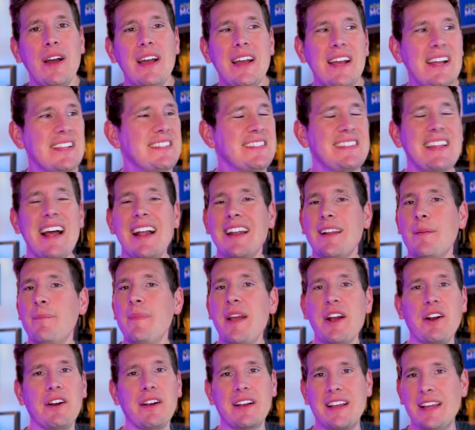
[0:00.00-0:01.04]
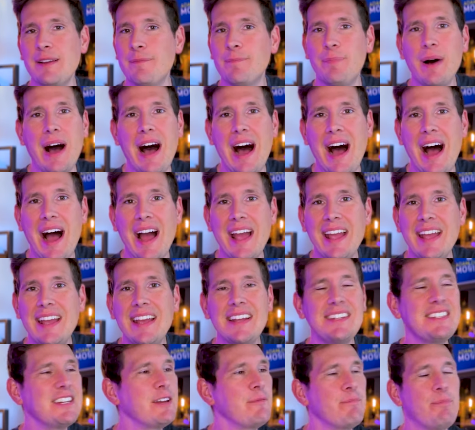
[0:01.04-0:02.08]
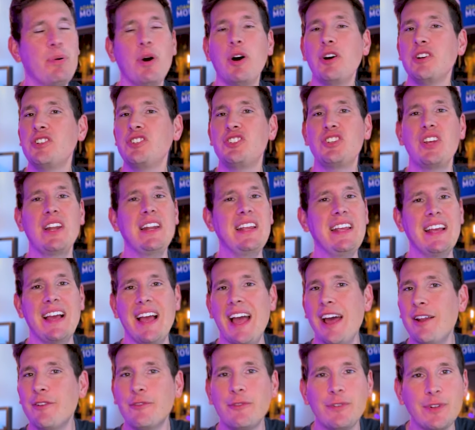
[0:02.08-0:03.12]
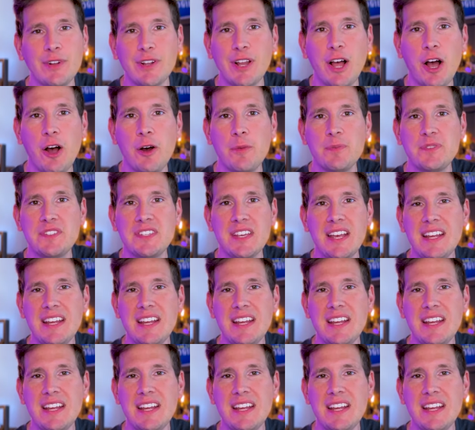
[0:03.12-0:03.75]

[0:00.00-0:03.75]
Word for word: It's not American Pie. It didn't push any envelopes.